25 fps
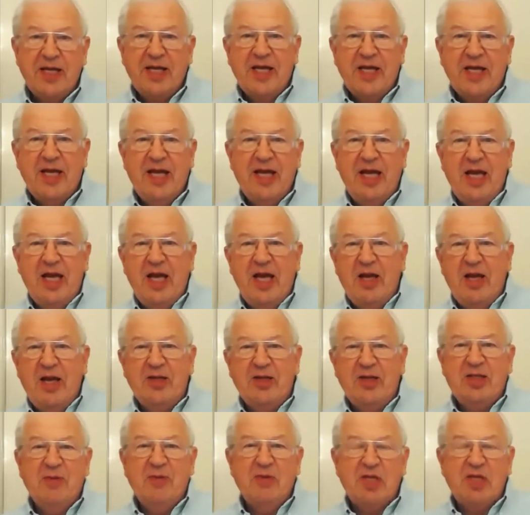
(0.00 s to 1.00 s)
It
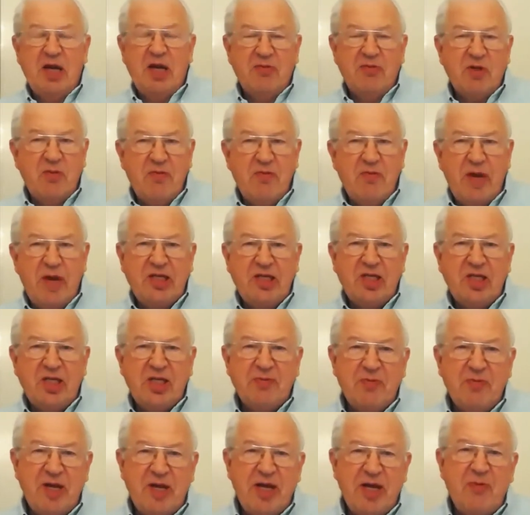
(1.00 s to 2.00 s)
sometimes
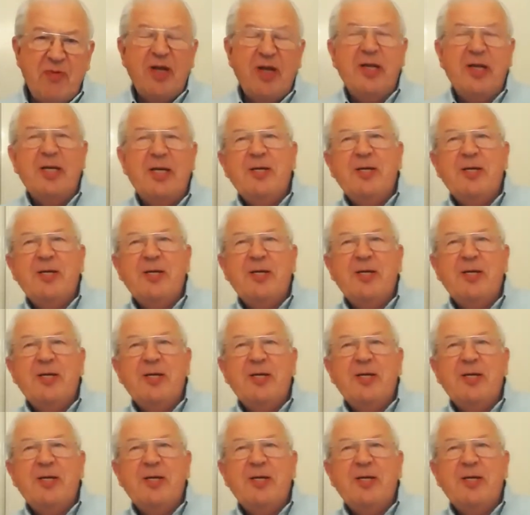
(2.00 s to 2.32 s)
amazes me when,